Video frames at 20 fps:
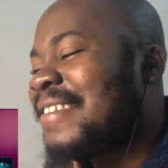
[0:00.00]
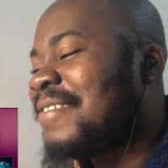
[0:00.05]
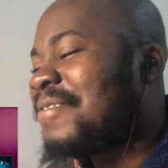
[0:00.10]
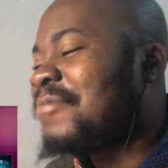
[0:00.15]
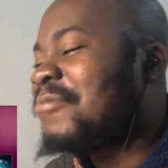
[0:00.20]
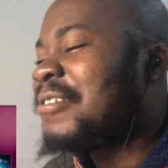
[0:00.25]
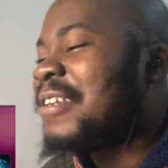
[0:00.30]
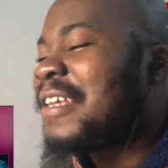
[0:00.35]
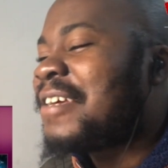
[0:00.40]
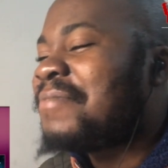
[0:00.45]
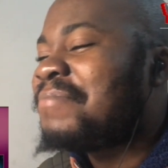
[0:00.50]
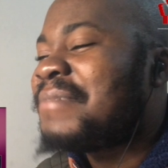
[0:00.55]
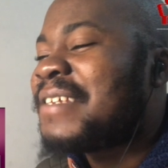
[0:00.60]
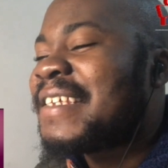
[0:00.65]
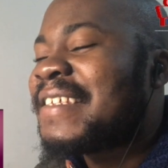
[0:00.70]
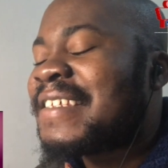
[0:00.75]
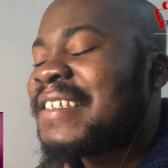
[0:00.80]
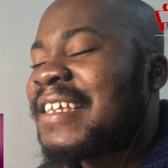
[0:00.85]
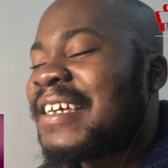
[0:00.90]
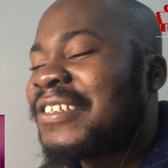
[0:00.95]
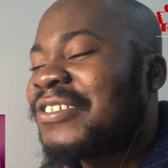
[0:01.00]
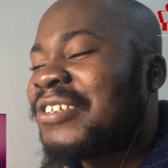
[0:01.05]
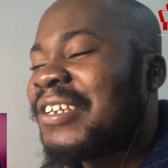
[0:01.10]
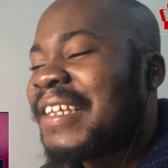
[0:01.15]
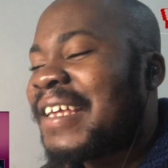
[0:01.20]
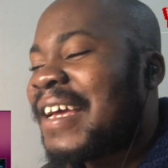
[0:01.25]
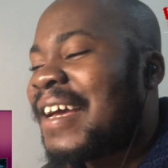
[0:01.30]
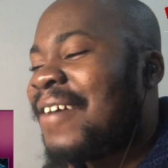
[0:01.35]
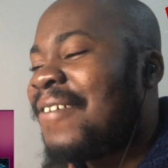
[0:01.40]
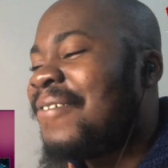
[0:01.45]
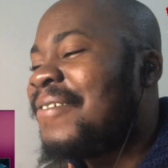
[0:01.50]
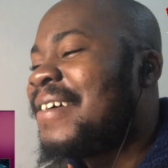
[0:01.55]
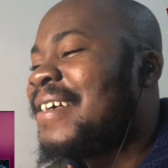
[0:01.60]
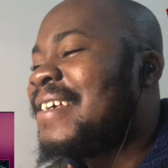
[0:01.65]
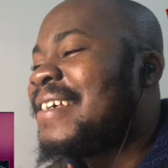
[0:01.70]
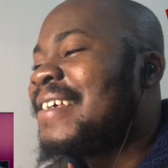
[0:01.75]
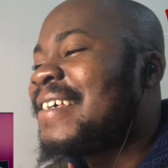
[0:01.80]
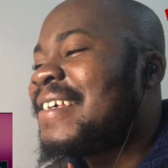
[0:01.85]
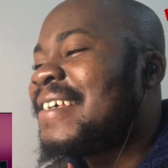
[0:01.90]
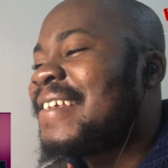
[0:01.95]
It's really amazing actually how
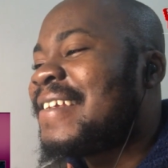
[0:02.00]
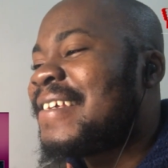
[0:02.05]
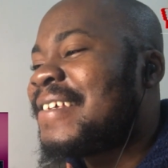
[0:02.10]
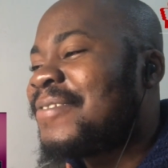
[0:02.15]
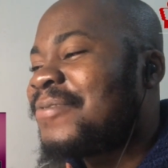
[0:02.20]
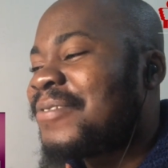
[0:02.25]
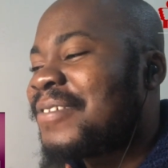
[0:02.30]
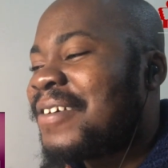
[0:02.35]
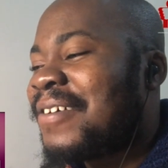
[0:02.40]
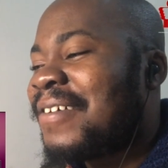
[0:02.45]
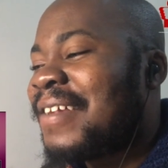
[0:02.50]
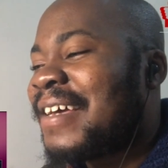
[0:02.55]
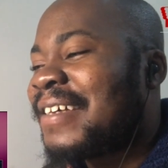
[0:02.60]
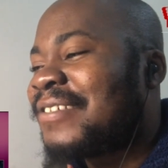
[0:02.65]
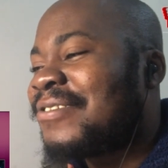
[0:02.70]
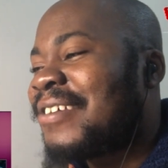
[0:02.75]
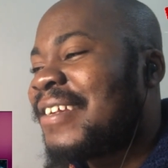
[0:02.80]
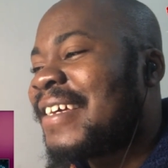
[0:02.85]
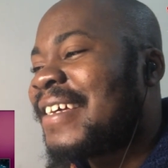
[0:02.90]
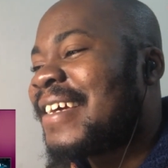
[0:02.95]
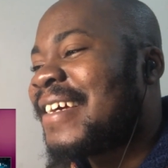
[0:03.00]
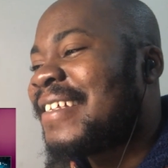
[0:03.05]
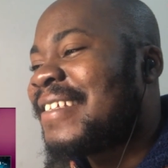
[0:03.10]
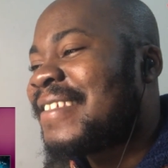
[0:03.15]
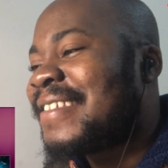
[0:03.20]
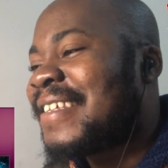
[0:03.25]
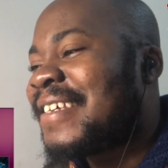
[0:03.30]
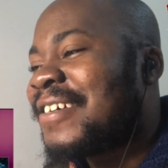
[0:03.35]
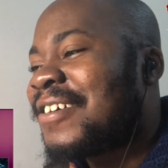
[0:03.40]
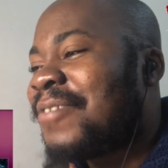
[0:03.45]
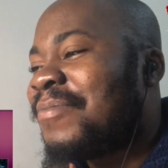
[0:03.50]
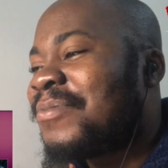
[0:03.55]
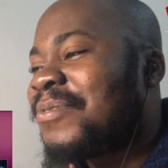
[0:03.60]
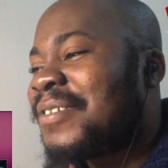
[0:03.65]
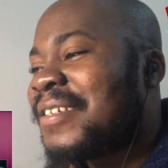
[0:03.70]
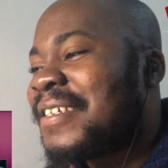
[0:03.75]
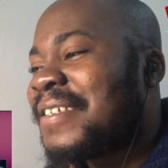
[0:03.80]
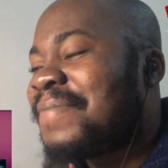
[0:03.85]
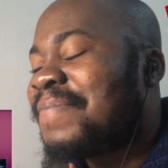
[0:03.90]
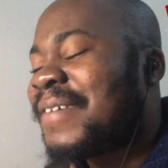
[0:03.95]
a little girl actually can sing up to
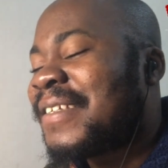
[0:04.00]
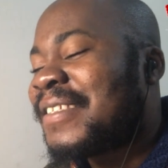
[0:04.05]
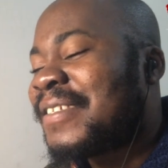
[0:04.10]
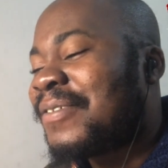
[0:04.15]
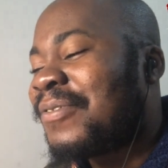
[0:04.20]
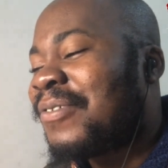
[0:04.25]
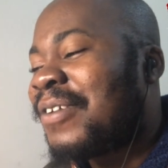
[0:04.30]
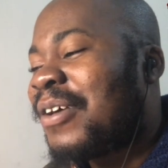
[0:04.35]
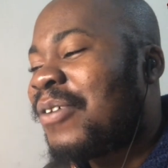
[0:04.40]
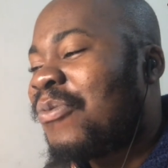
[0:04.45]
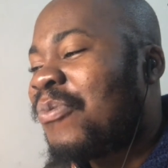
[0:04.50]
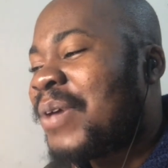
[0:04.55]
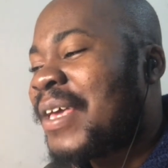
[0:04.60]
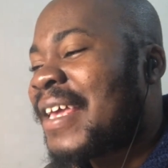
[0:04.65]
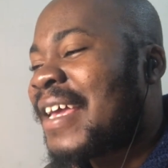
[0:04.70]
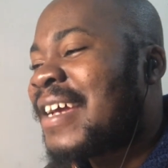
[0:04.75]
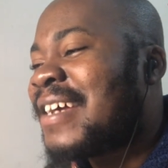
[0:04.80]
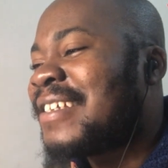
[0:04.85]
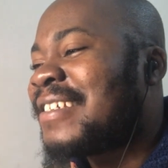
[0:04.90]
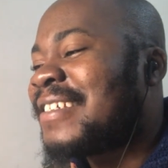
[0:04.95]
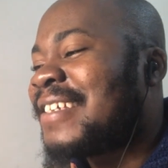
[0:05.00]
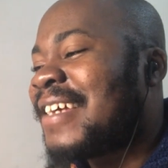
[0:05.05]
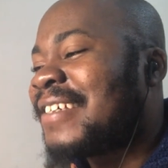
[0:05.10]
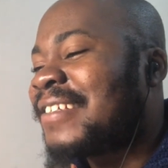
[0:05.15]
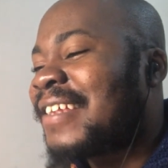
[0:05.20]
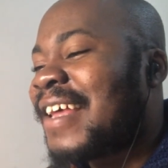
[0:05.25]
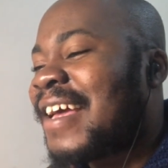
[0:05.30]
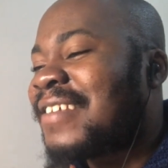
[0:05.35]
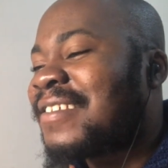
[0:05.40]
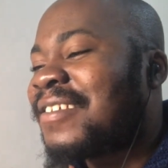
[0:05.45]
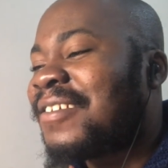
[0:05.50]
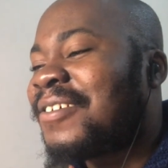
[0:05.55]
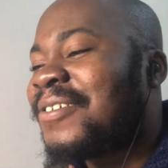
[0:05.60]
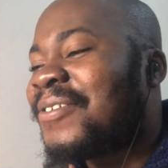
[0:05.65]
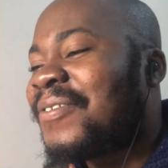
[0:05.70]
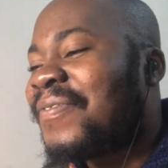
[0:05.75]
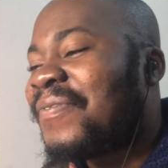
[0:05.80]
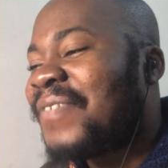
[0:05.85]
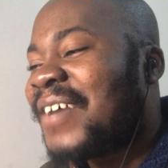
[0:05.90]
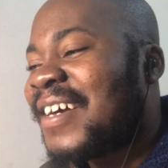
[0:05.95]
this particular way, and she actually has a lot
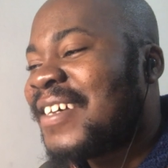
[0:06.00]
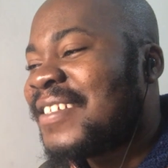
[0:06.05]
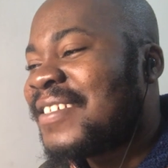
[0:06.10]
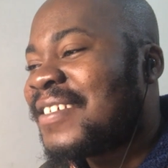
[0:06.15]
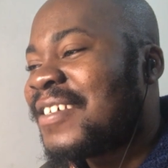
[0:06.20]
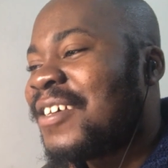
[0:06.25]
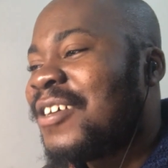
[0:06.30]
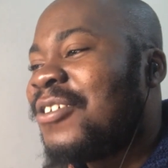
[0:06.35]
of fans